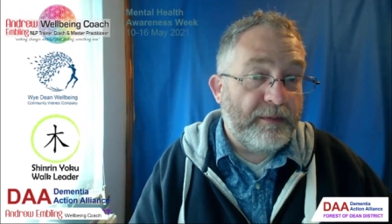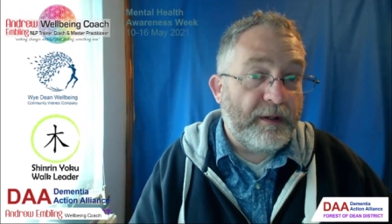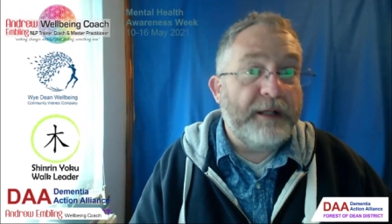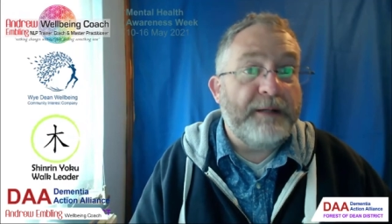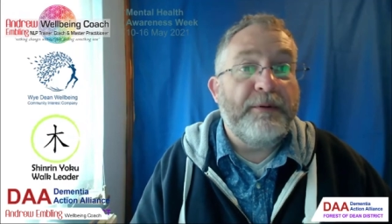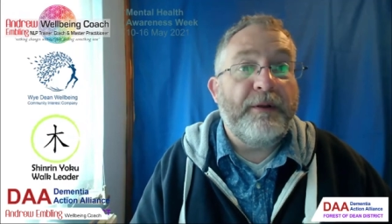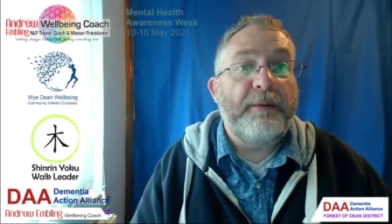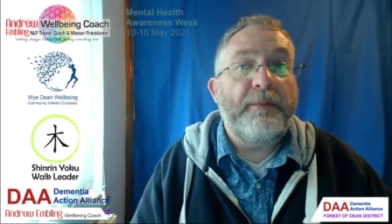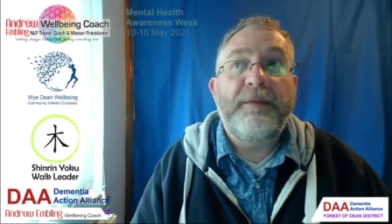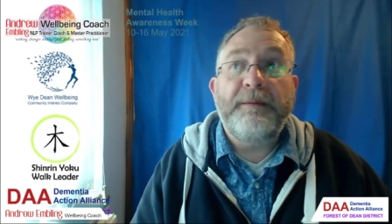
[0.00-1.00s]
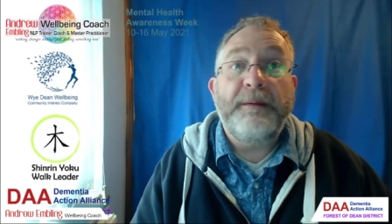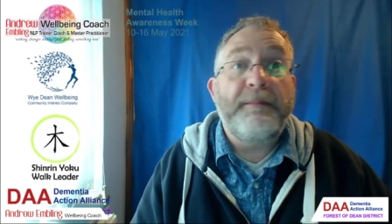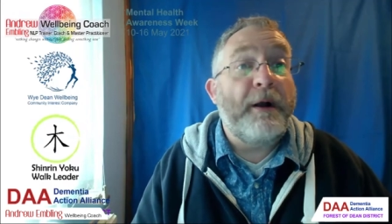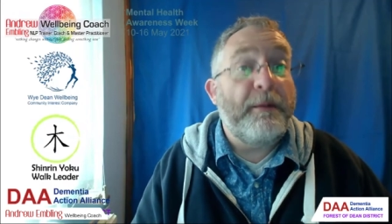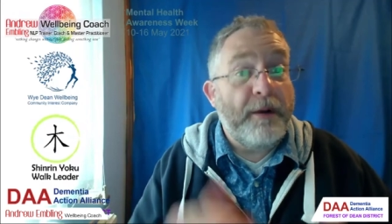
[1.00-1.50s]
can put, I think
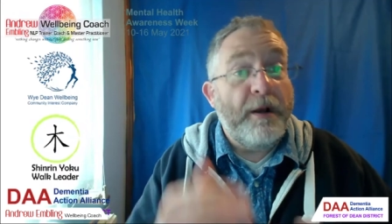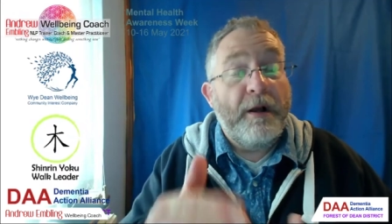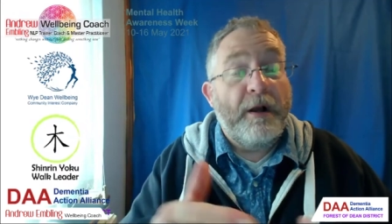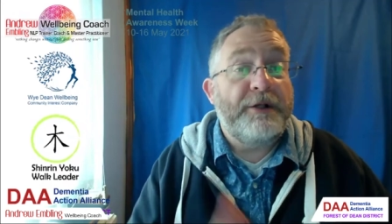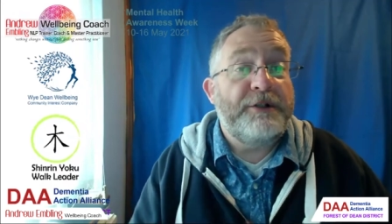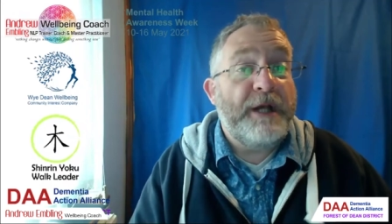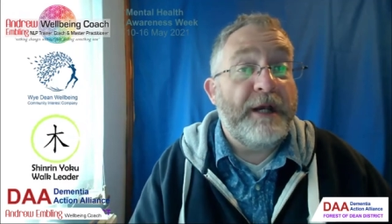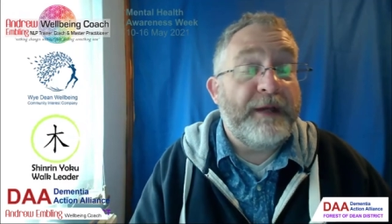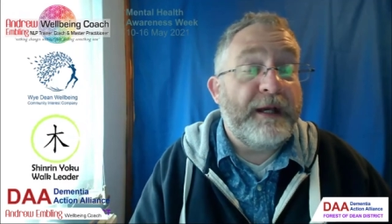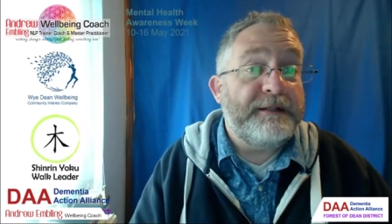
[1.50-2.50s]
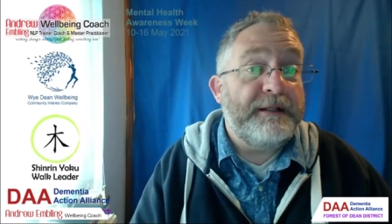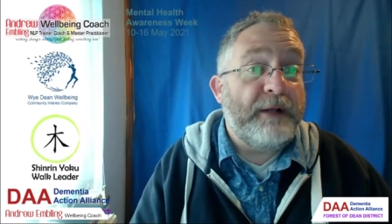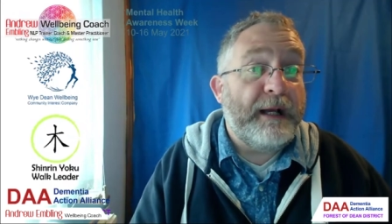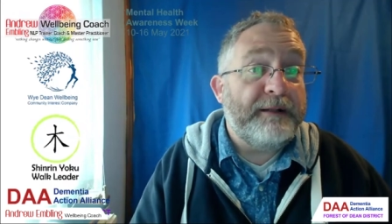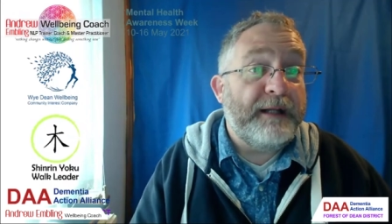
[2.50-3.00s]
I share that as a little
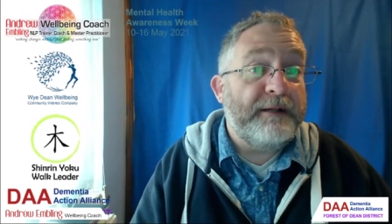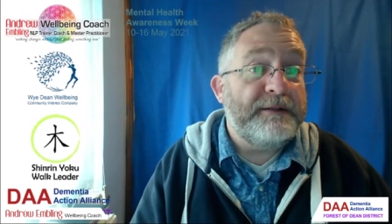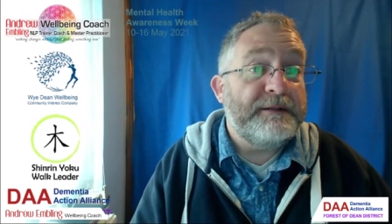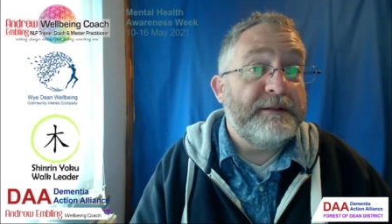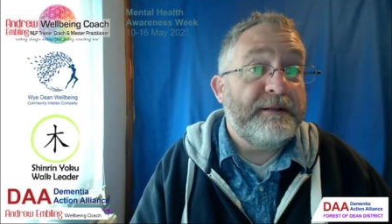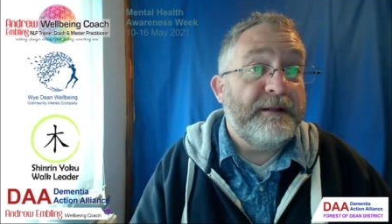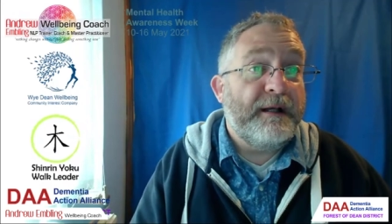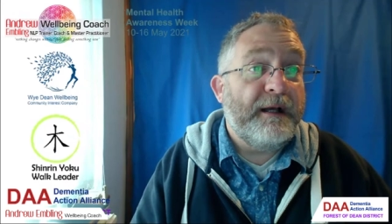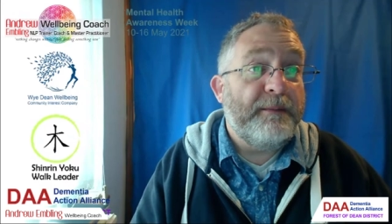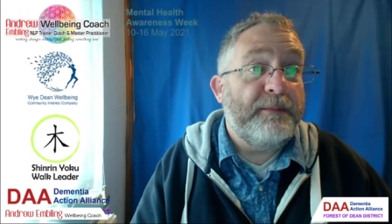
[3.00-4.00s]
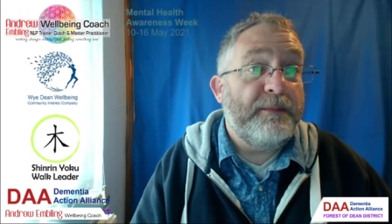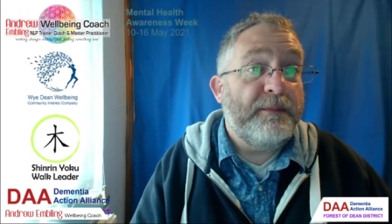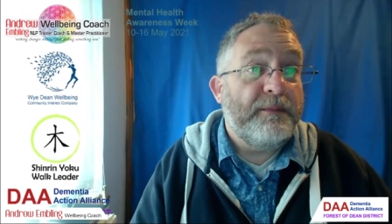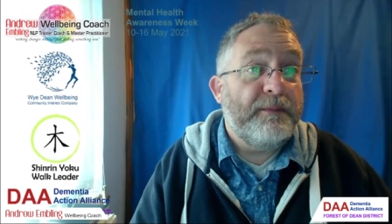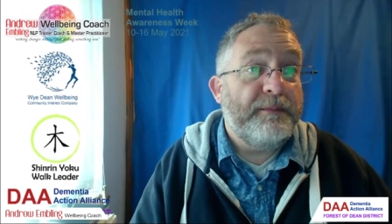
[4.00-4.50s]
handout,
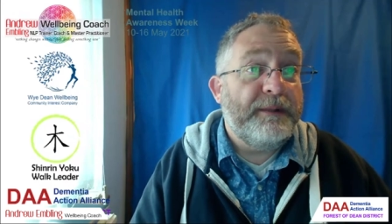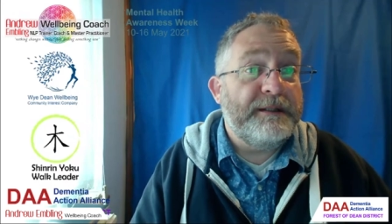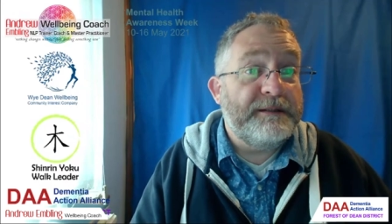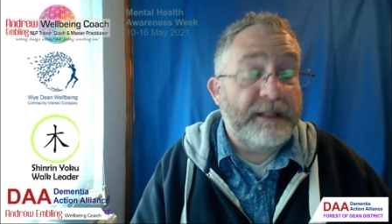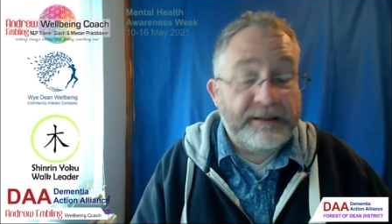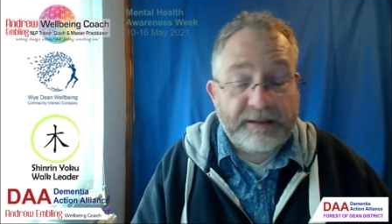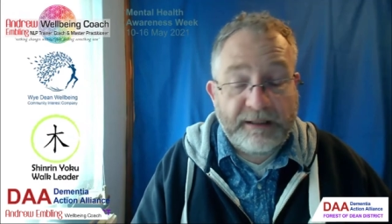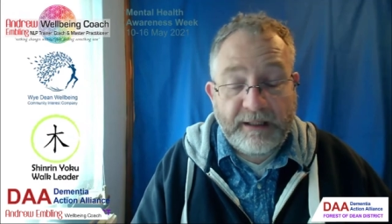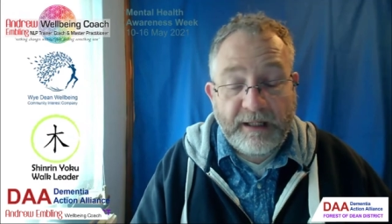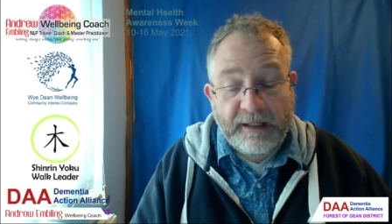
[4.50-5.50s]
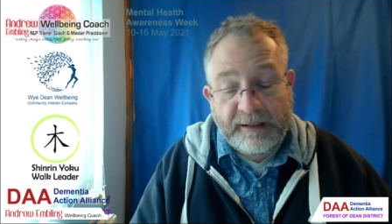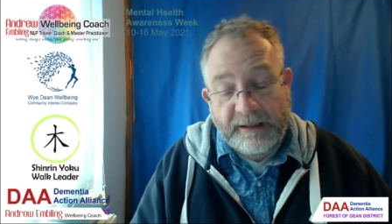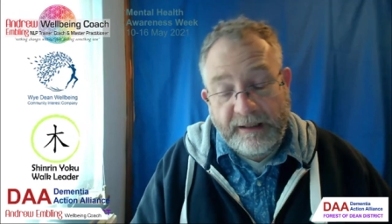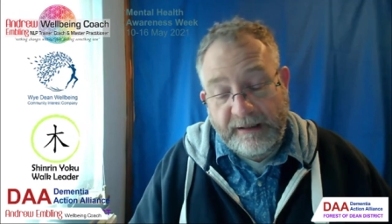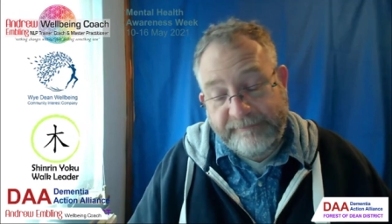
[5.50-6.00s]
because it's a
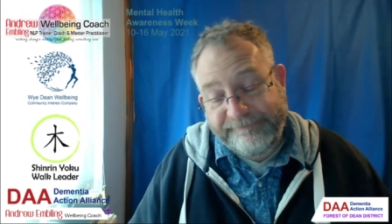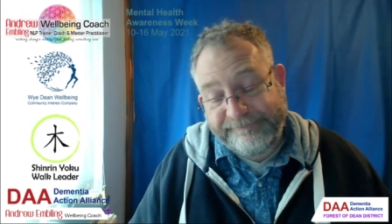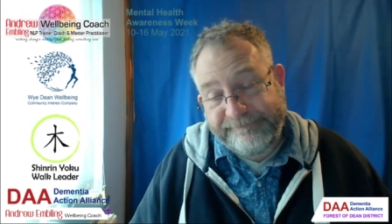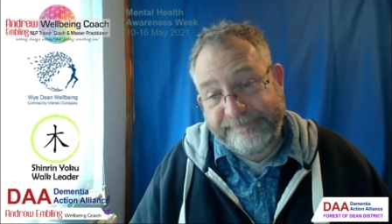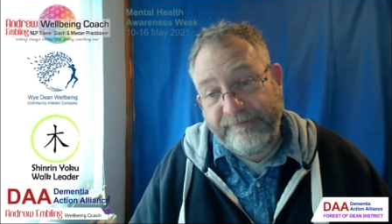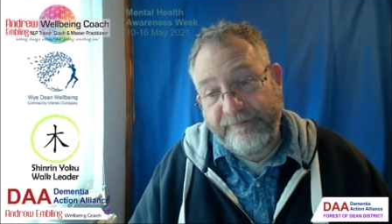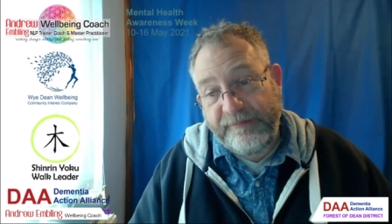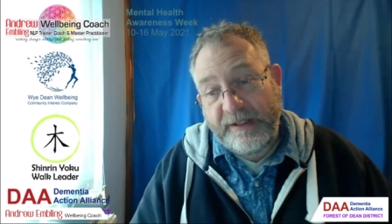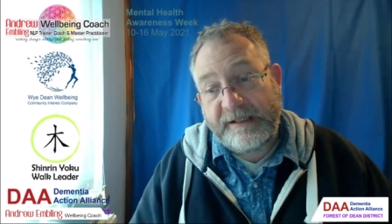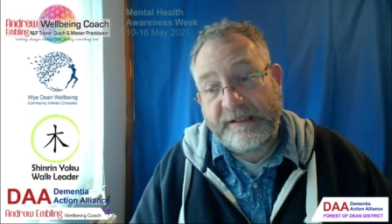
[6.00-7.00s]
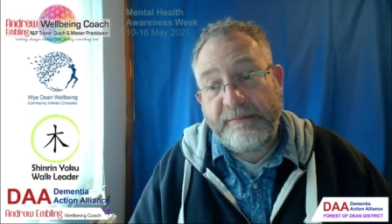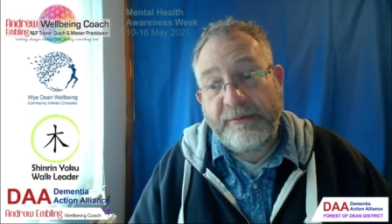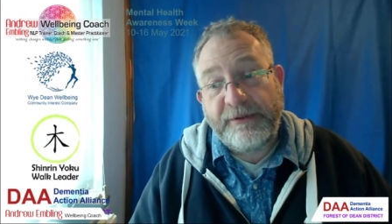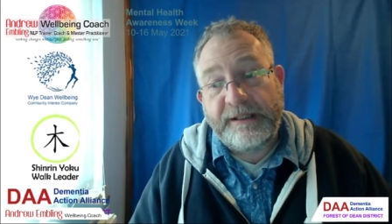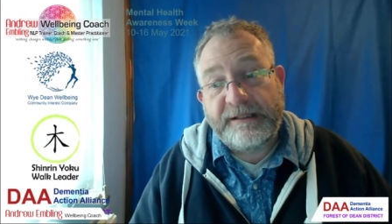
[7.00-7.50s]
simple
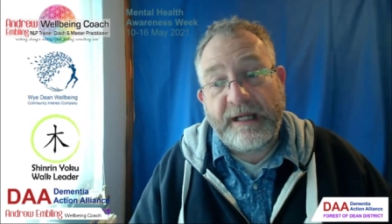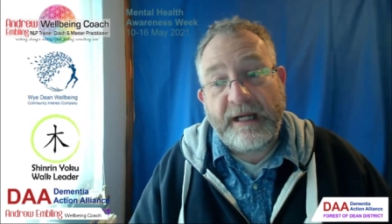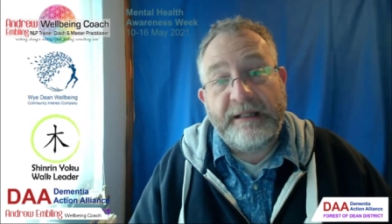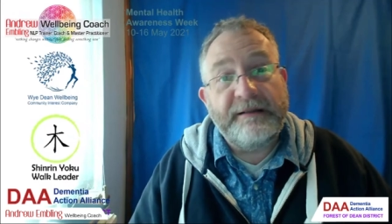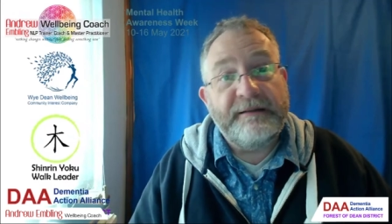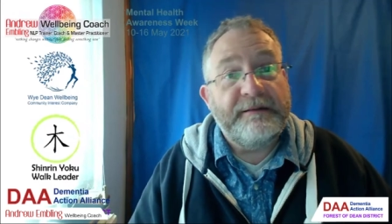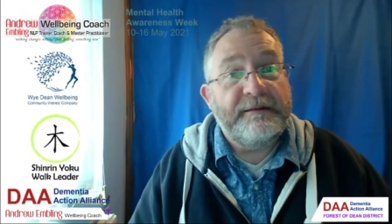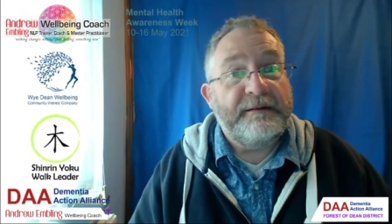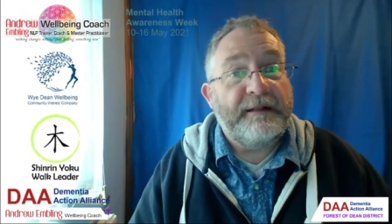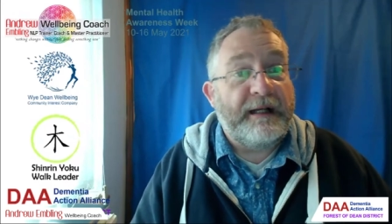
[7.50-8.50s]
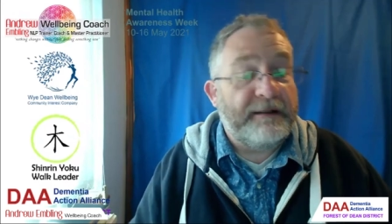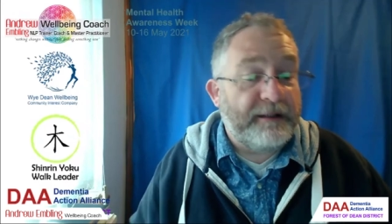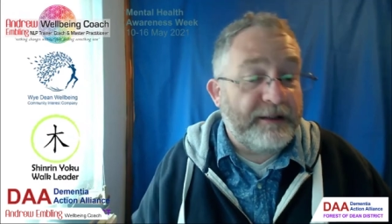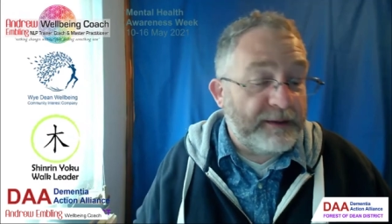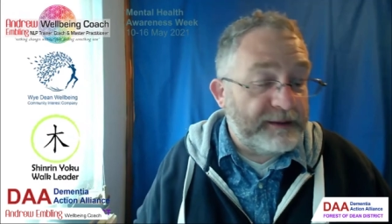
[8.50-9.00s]
thing to say, and
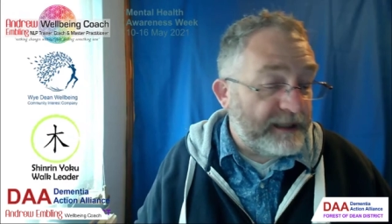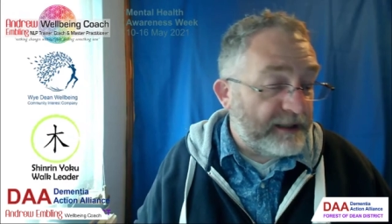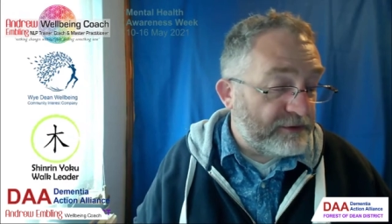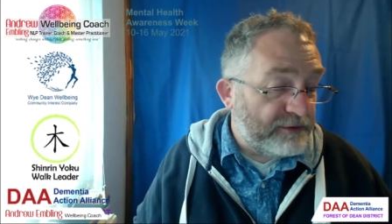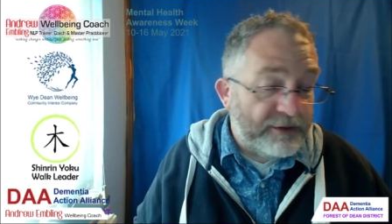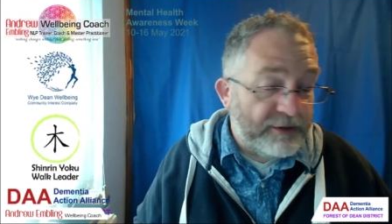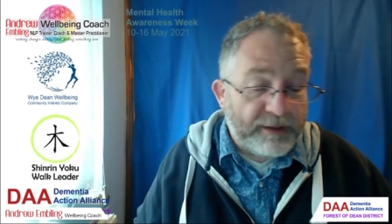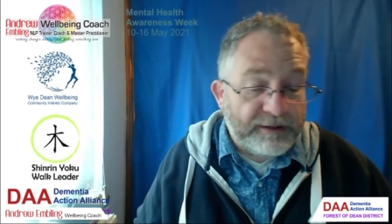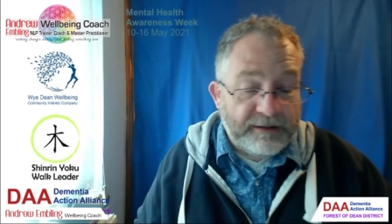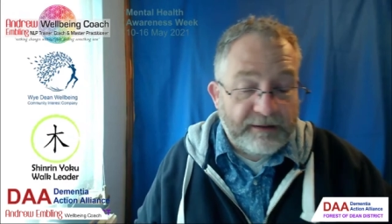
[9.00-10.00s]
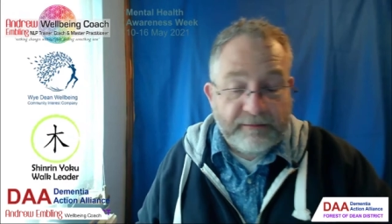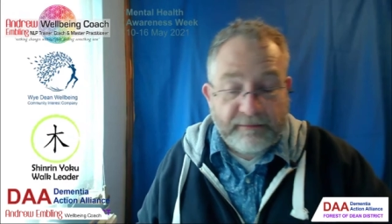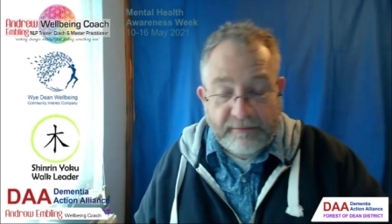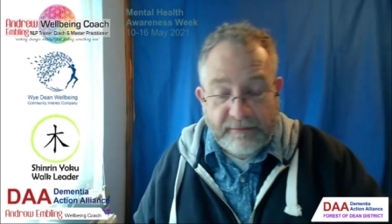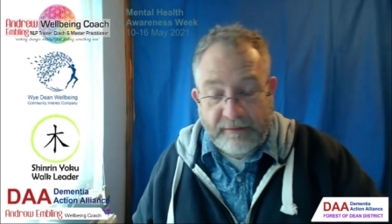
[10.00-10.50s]
I know it sounds interesting.
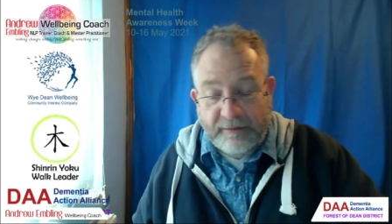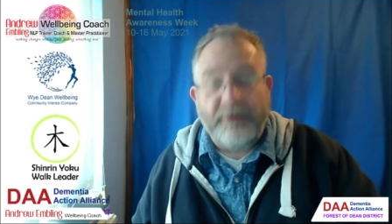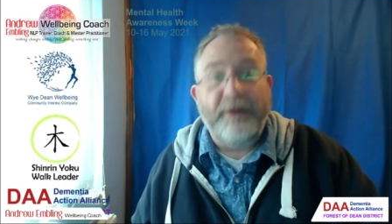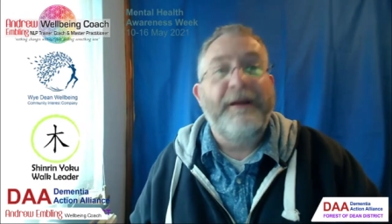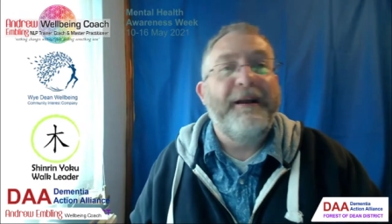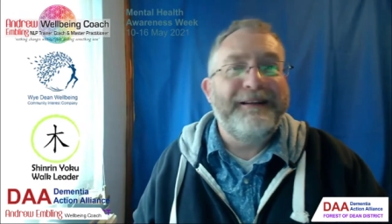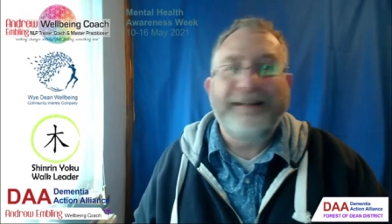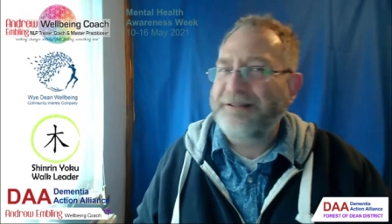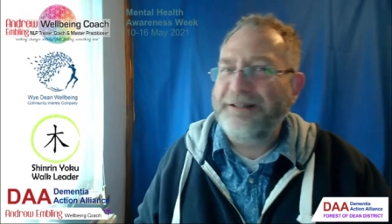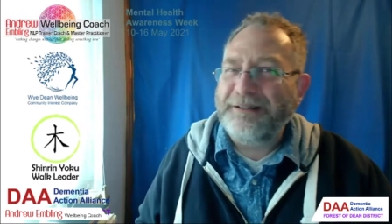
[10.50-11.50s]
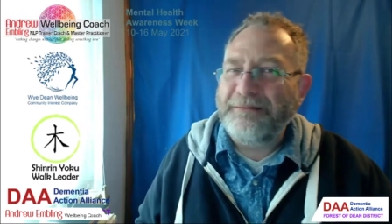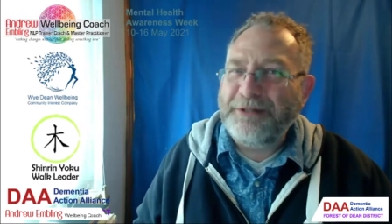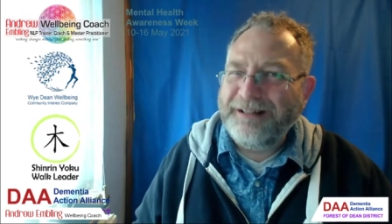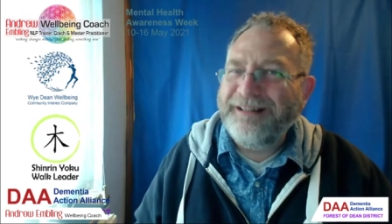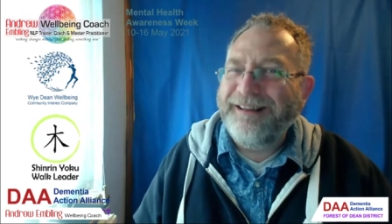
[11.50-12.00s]
Sorry, that's an
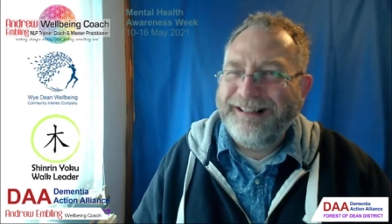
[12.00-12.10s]
assumption.